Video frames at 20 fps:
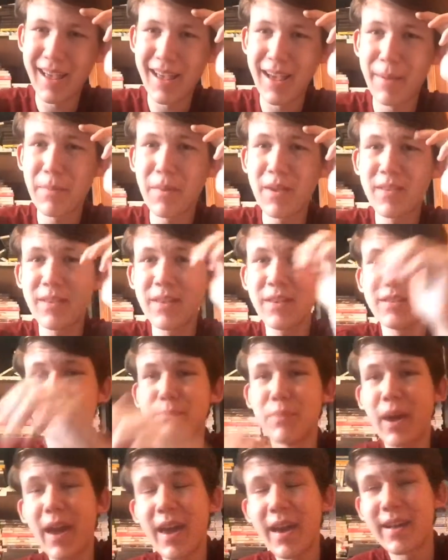I mean these
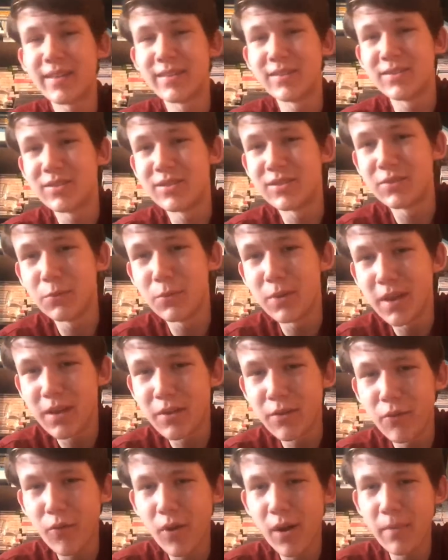bands just doing
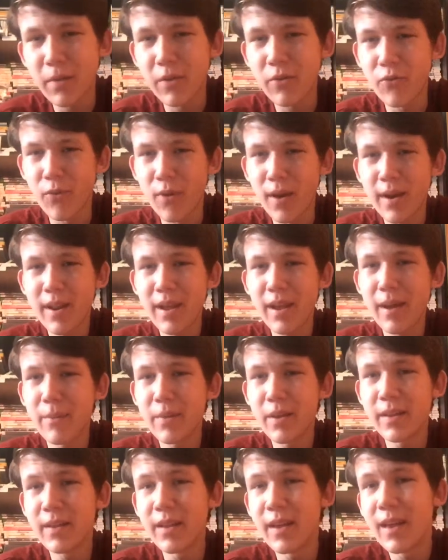it to try to be trendy. I
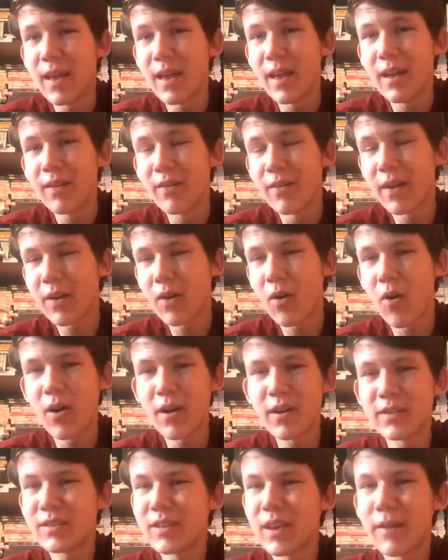mean, like
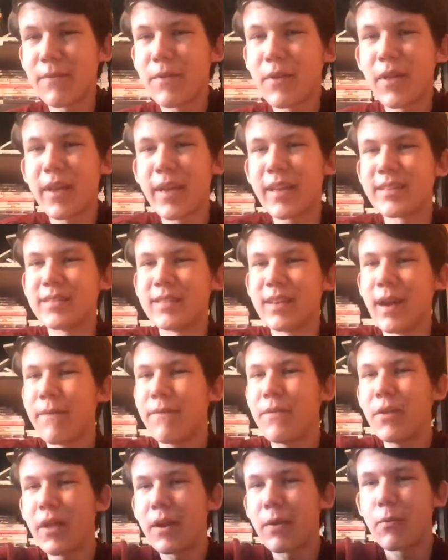honestly, I feel
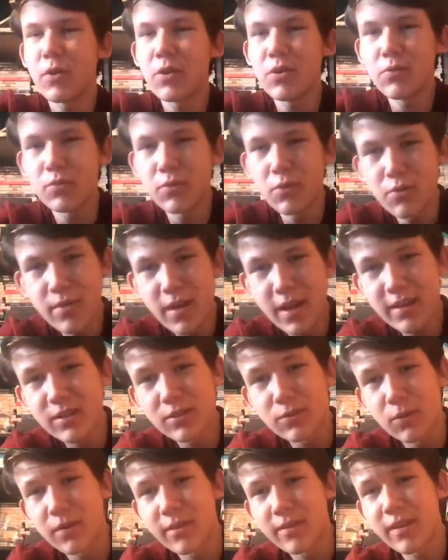like when you do that
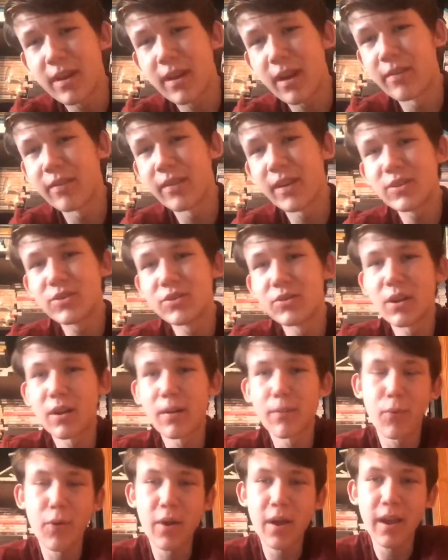sort of thing, unless you're
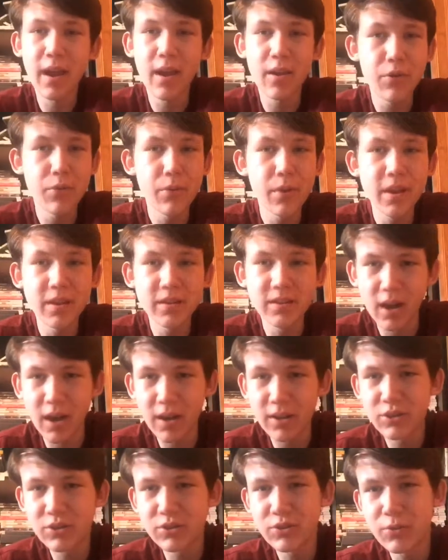gonna bring a unique
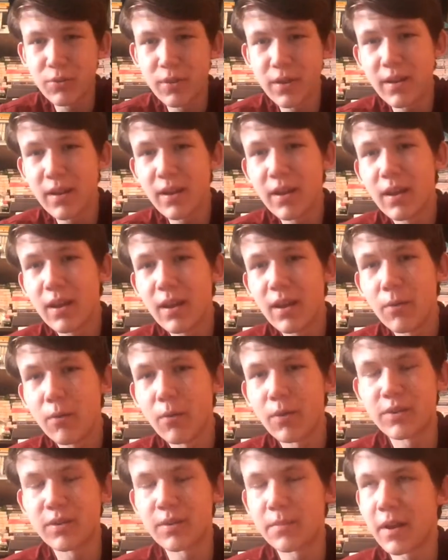touch to it,
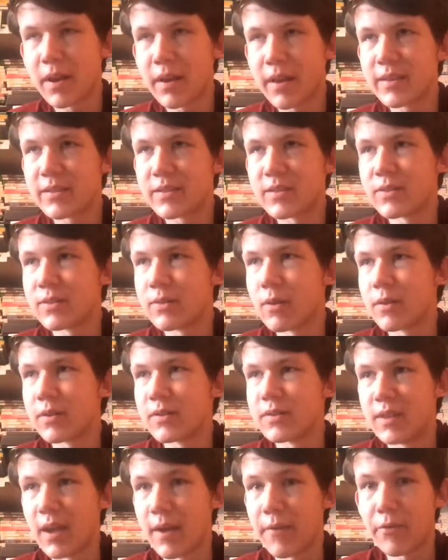which I mean I guess this song
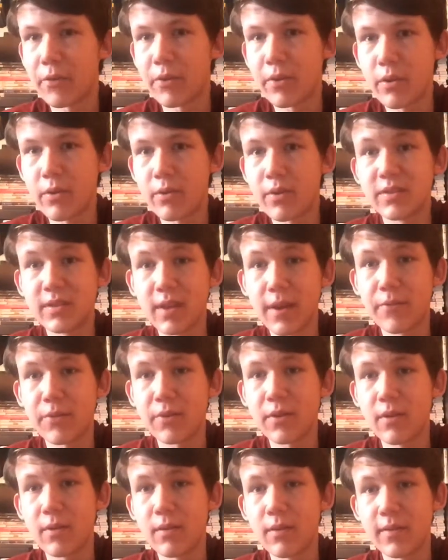is definitely
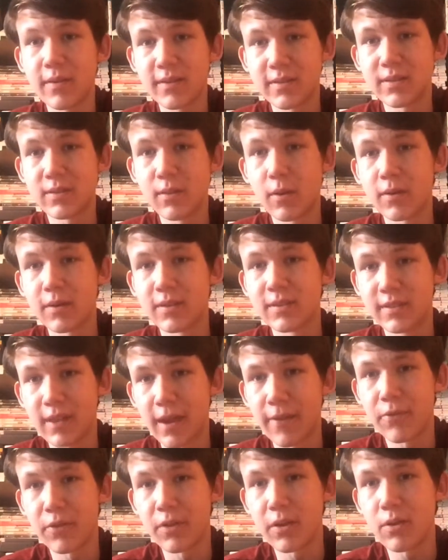this song is
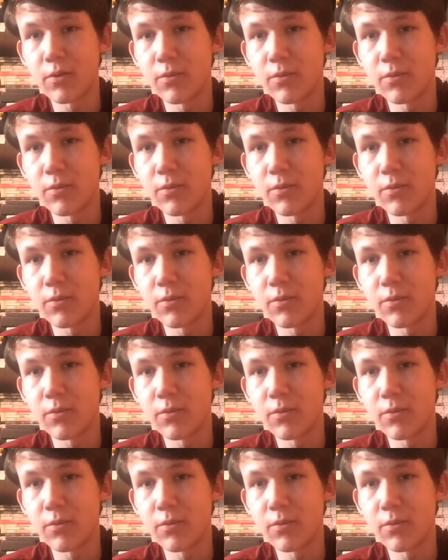definitely